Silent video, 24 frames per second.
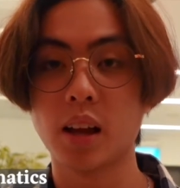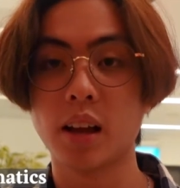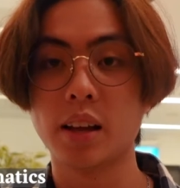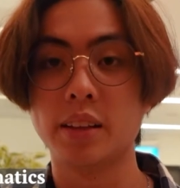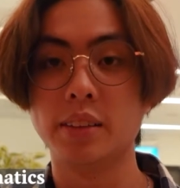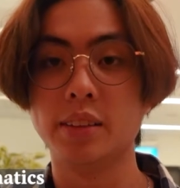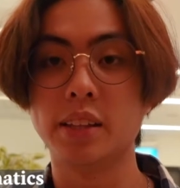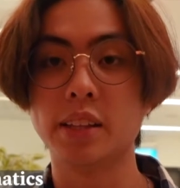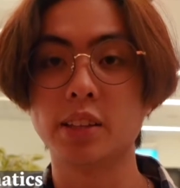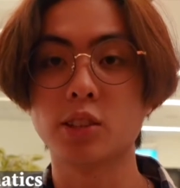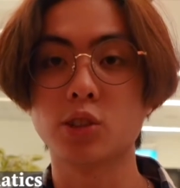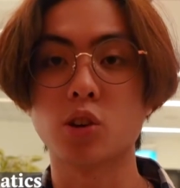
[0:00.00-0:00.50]

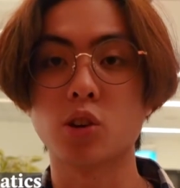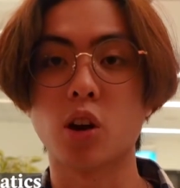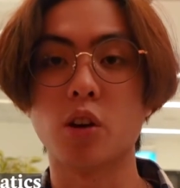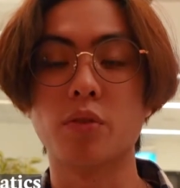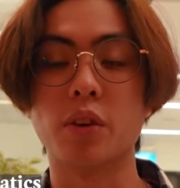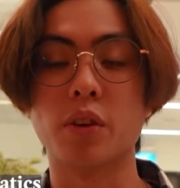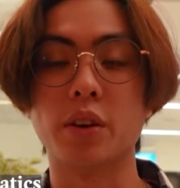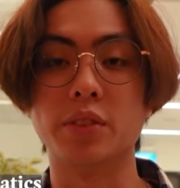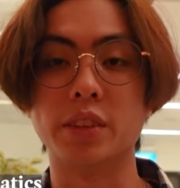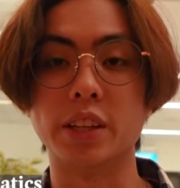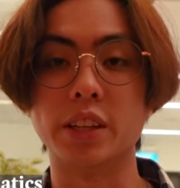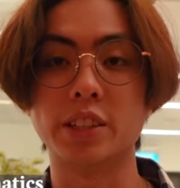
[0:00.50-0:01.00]
This strong
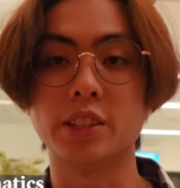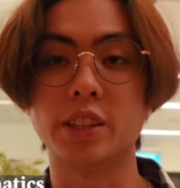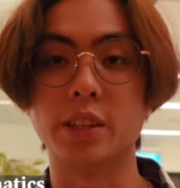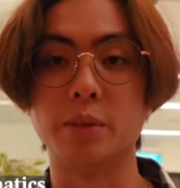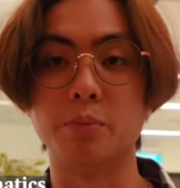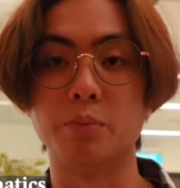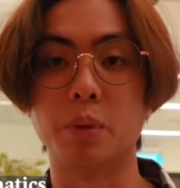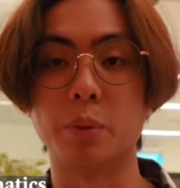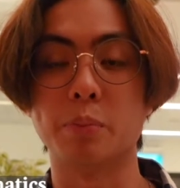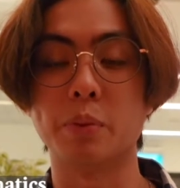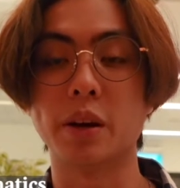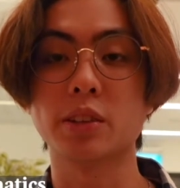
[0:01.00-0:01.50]
foundation
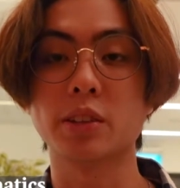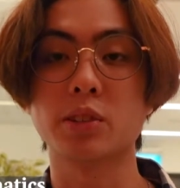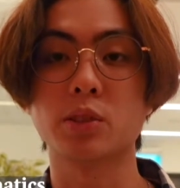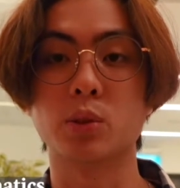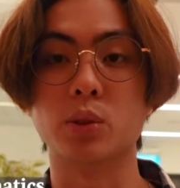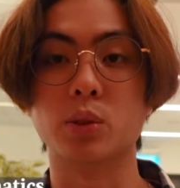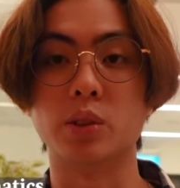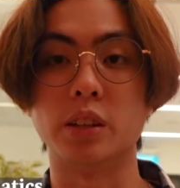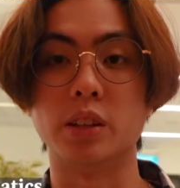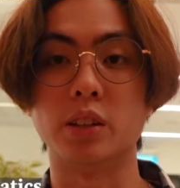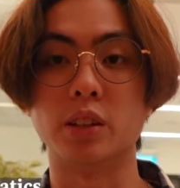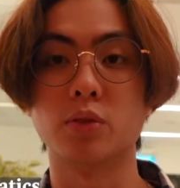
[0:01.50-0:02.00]
prepares
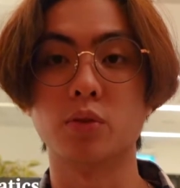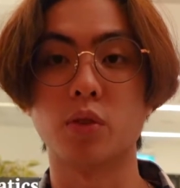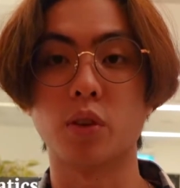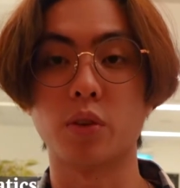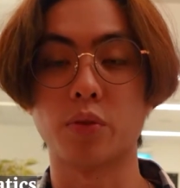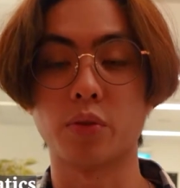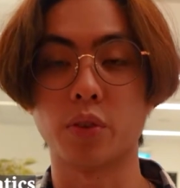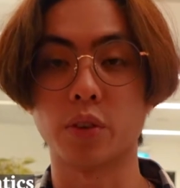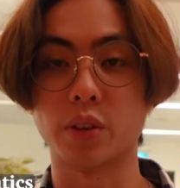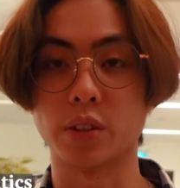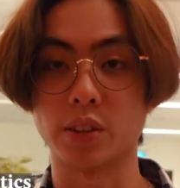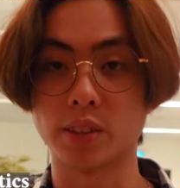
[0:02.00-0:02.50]
students for
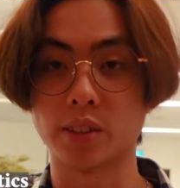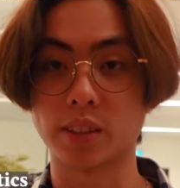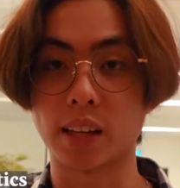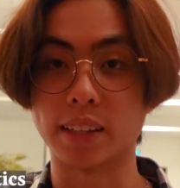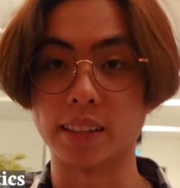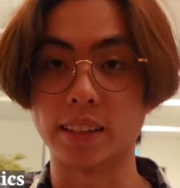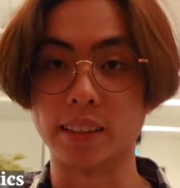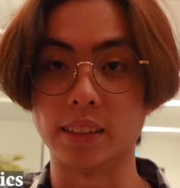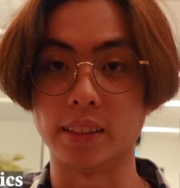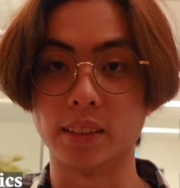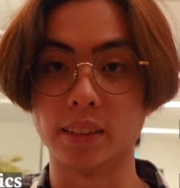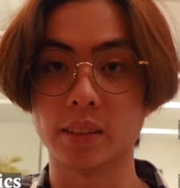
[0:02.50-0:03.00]
further
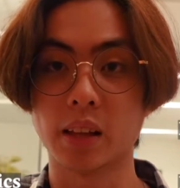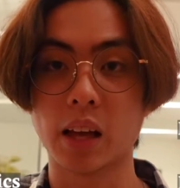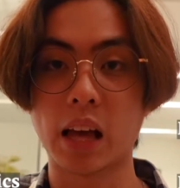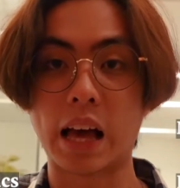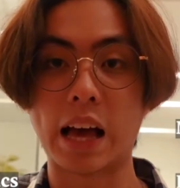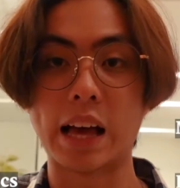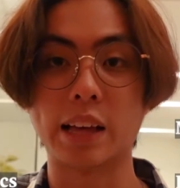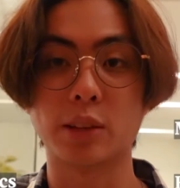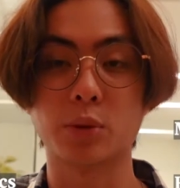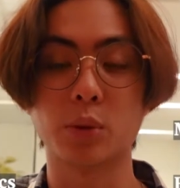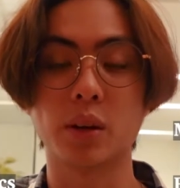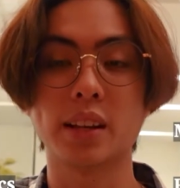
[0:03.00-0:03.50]
studies,
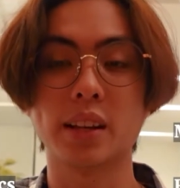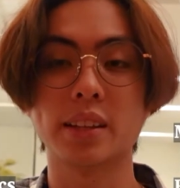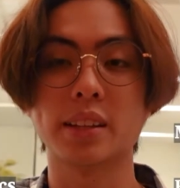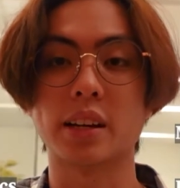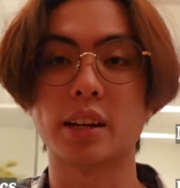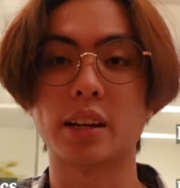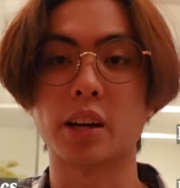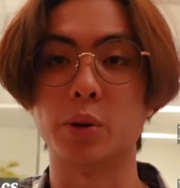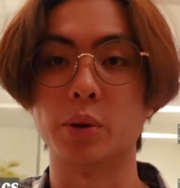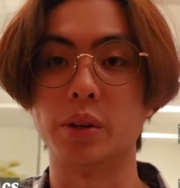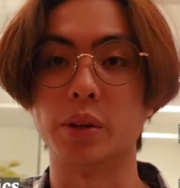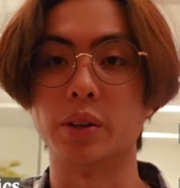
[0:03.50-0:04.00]
as well as a
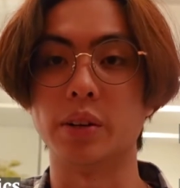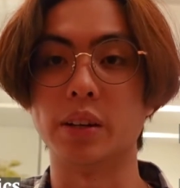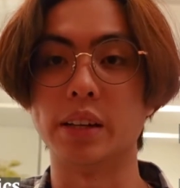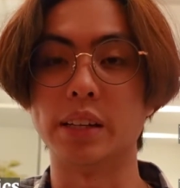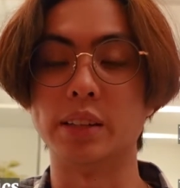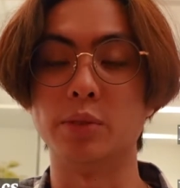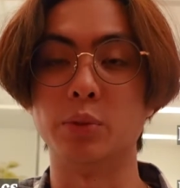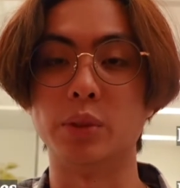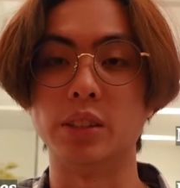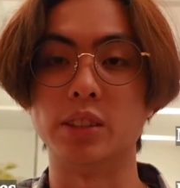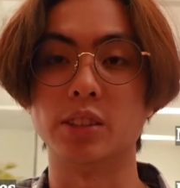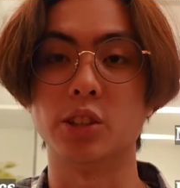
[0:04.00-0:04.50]
career
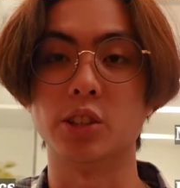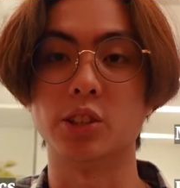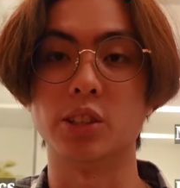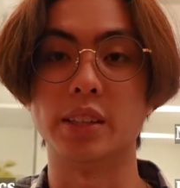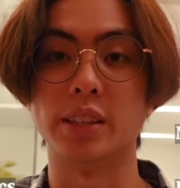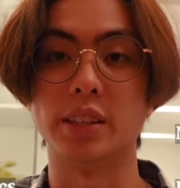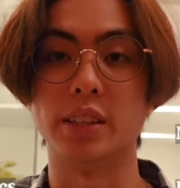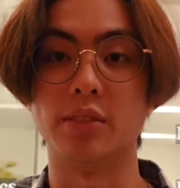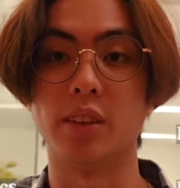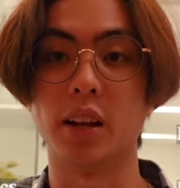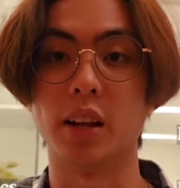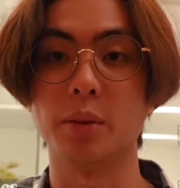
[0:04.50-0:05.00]
in research and
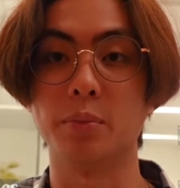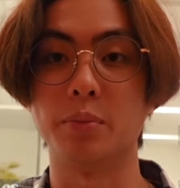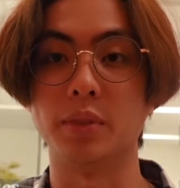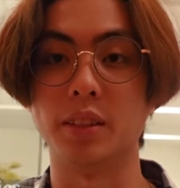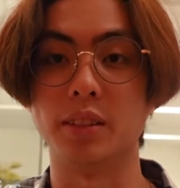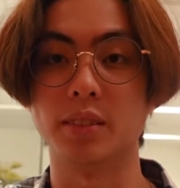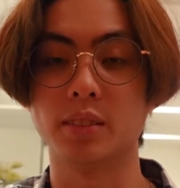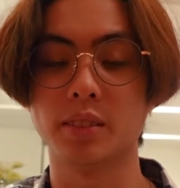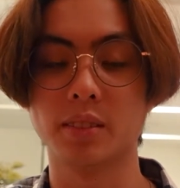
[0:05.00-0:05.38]
development.